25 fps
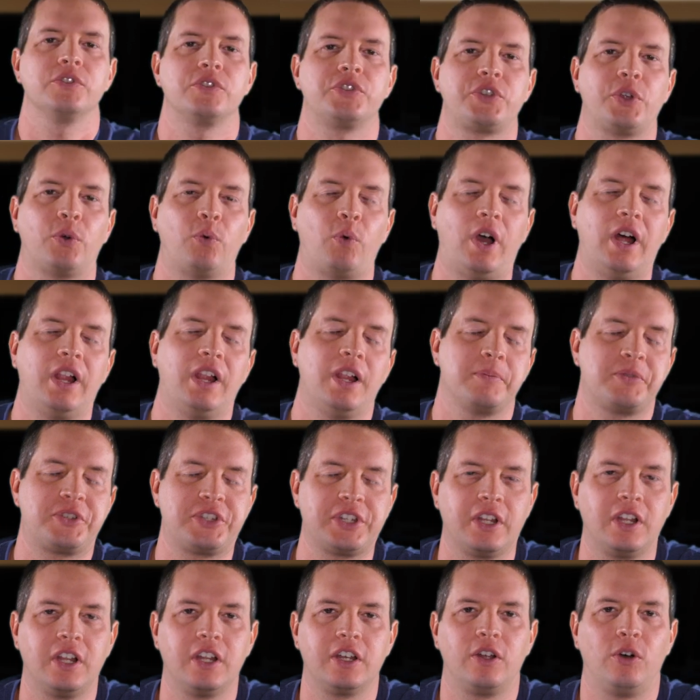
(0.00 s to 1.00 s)
So while I'm
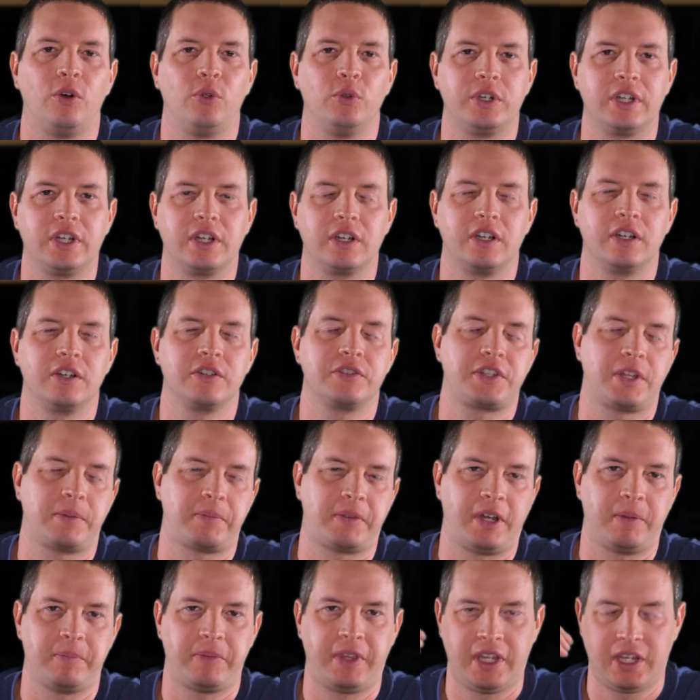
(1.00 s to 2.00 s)
still on hold here, here's
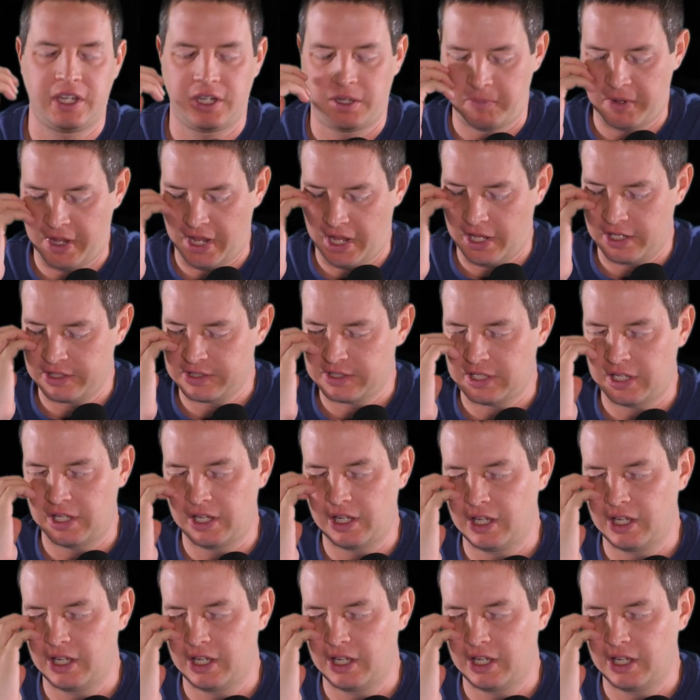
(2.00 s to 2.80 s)
something I'm thinking about.